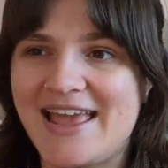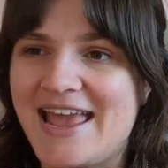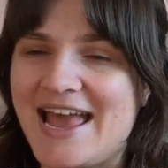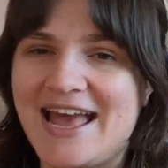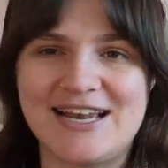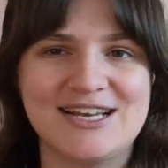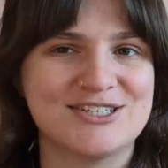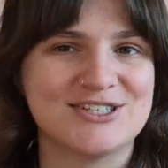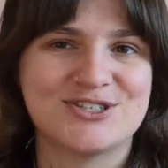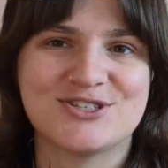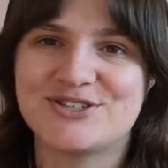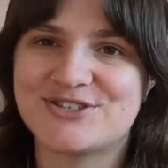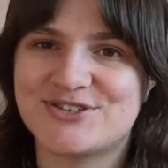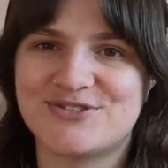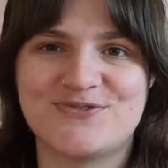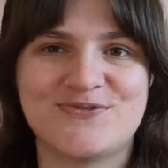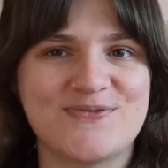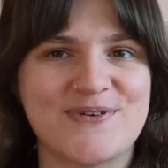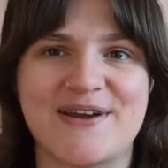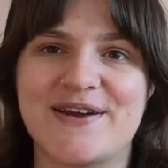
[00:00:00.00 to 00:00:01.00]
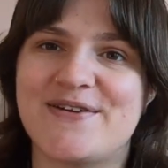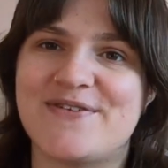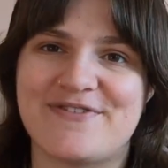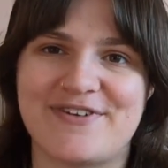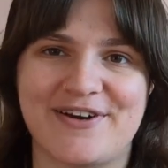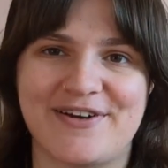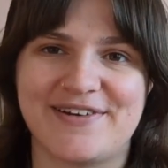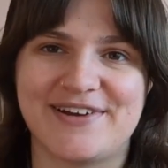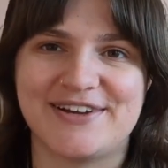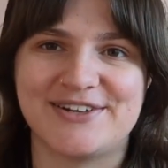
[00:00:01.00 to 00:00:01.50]
And it's just
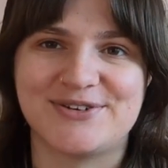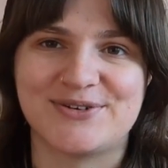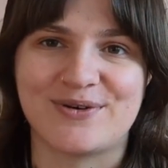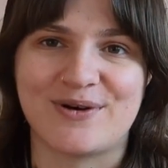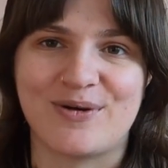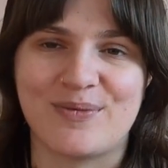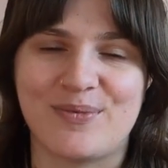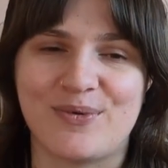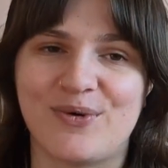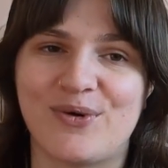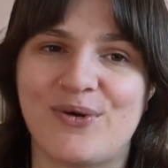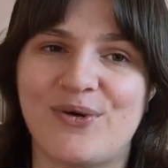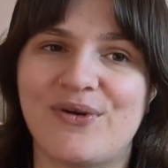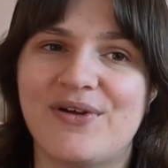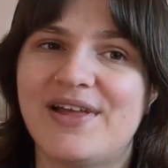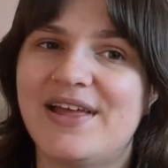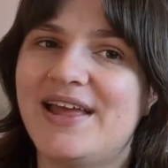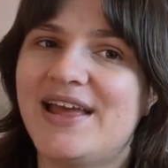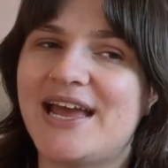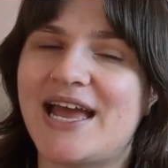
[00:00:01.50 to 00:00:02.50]
very adorable.